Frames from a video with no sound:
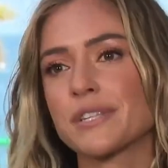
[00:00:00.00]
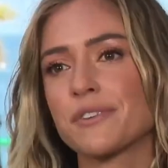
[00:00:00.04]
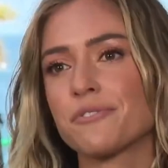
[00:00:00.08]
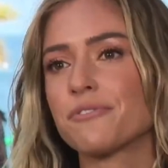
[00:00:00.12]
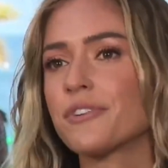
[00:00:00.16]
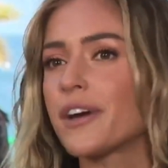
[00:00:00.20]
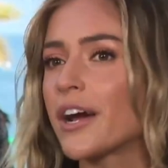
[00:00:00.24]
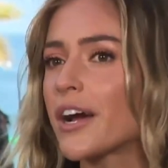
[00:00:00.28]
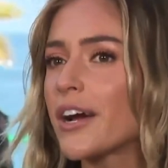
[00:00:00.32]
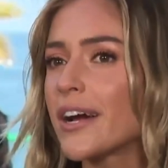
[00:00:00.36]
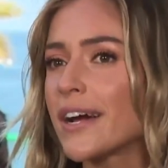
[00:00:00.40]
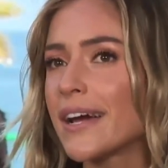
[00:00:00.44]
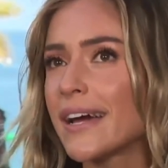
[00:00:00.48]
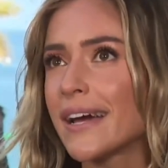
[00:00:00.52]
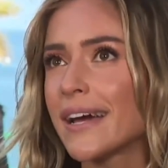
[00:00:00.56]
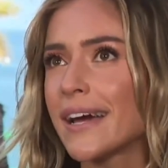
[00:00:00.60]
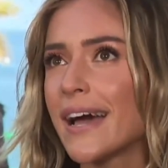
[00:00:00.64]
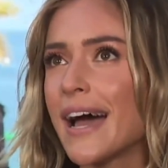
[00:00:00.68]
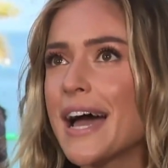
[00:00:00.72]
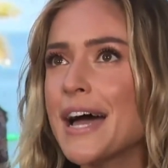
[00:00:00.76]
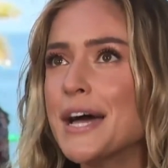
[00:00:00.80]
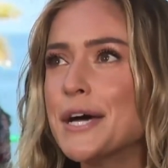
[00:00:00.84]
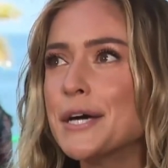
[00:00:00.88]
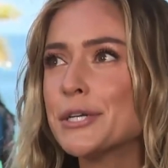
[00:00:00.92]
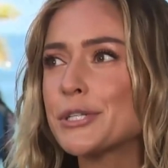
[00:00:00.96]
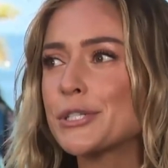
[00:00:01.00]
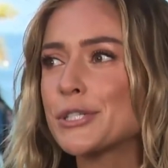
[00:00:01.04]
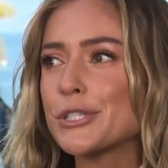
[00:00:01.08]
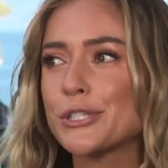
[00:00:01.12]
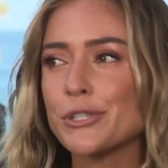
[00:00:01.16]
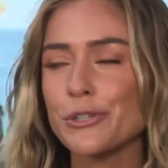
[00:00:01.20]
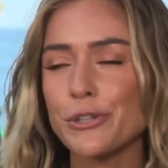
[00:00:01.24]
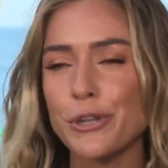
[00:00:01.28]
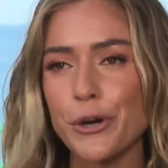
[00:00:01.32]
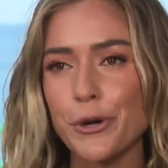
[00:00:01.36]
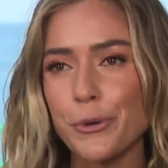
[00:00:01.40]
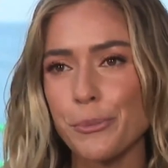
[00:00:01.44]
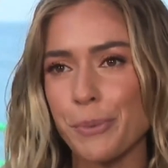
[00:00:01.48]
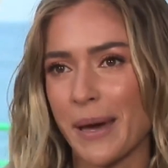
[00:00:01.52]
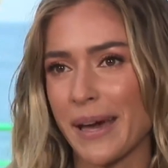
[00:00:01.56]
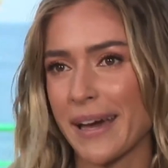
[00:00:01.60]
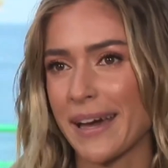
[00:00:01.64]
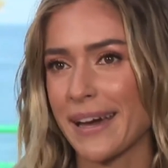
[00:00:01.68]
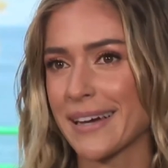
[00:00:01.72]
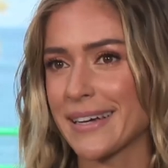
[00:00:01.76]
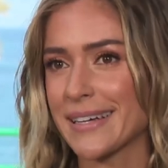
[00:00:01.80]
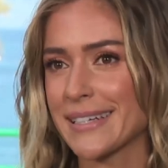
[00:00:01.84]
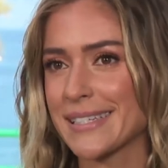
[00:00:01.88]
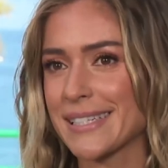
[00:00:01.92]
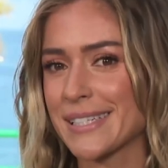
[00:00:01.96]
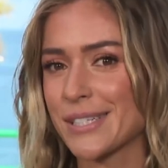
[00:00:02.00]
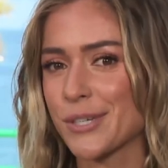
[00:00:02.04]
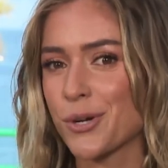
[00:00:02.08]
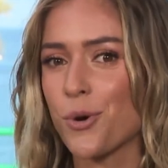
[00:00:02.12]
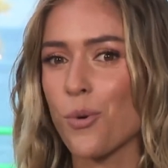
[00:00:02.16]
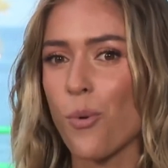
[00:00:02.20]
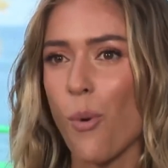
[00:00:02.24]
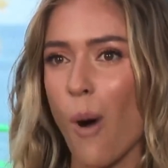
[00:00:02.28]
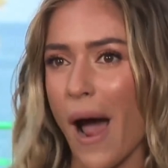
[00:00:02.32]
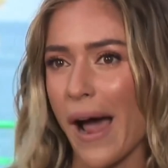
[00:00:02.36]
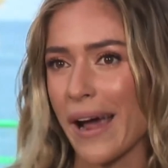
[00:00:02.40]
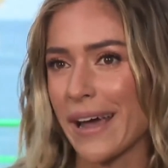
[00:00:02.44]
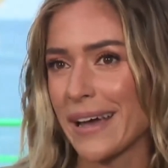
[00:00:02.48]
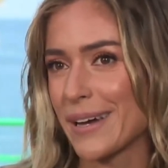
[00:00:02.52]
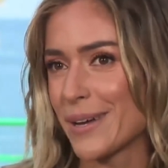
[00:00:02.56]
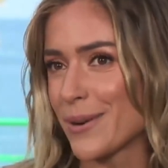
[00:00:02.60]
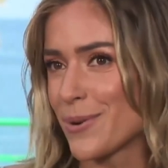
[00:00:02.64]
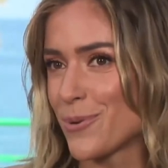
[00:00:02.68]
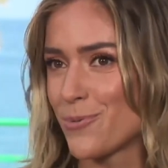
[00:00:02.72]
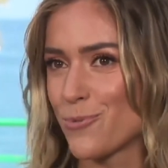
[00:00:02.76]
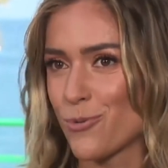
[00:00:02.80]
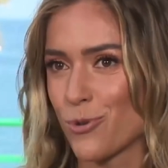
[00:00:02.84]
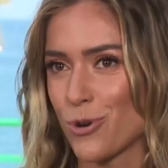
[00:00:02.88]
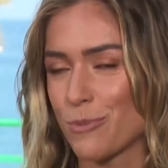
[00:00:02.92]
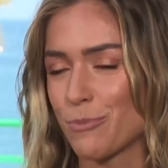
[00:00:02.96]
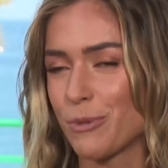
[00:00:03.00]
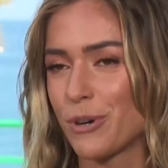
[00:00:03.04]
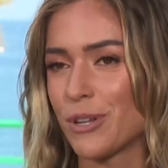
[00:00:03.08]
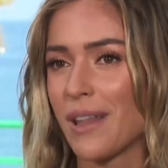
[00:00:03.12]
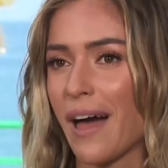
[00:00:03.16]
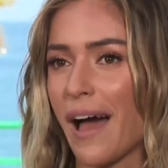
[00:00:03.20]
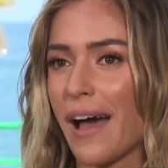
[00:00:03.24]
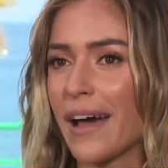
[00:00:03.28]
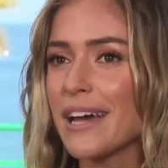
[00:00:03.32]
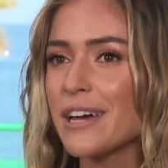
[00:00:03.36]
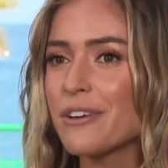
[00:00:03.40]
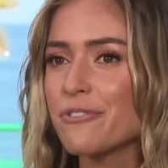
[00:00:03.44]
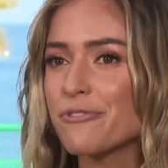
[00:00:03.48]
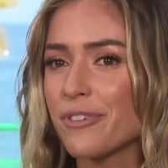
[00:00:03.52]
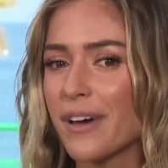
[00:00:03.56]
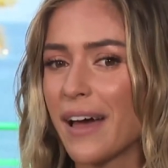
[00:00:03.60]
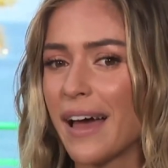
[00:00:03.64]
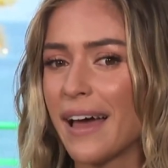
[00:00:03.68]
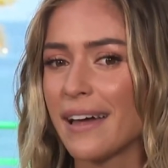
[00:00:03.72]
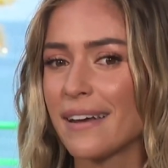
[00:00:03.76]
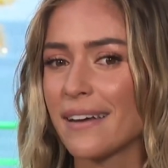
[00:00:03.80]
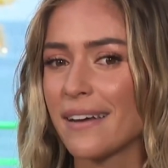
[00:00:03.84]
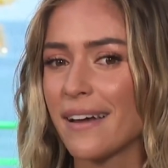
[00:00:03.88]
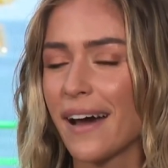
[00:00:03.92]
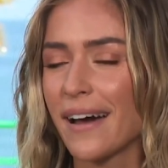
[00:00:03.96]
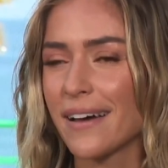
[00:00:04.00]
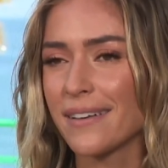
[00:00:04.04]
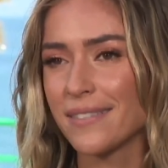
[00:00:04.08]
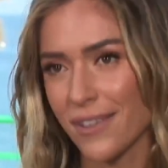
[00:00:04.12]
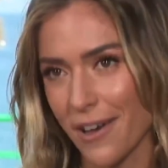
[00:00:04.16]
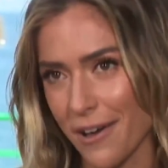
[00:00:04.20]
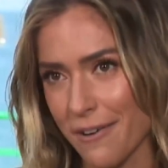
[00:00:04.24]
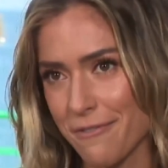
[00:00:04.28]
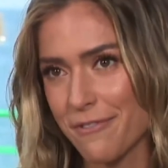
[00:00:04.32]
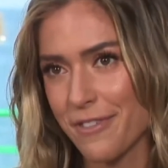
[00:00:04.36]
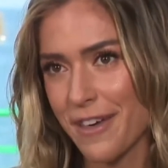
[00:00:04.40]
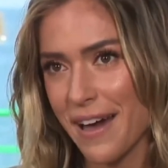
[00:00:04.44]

a very slow paced, quiet, normal life, and I love